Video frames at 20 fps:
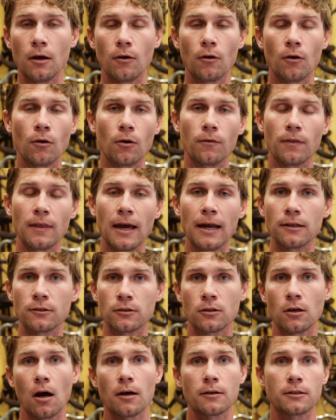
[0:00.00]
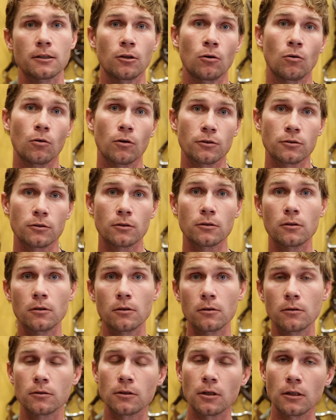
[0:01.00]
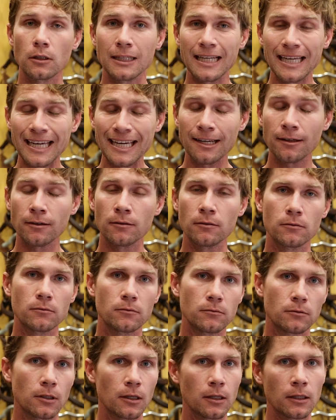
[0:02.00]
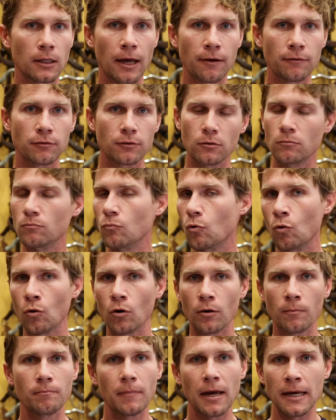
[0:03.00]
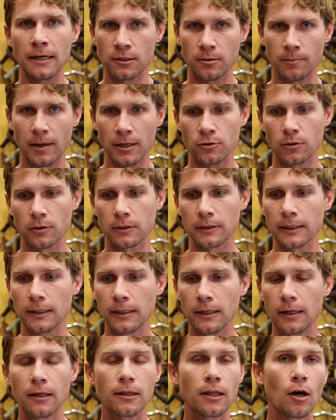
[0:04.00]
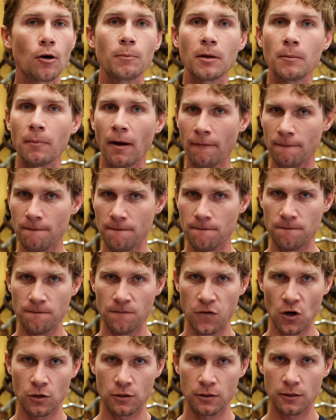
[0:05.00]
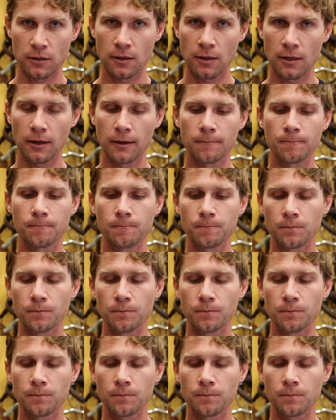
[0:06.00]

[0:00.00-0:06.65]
or that is causing the horse to lean to the left or asymmetrically. That would be my first thing.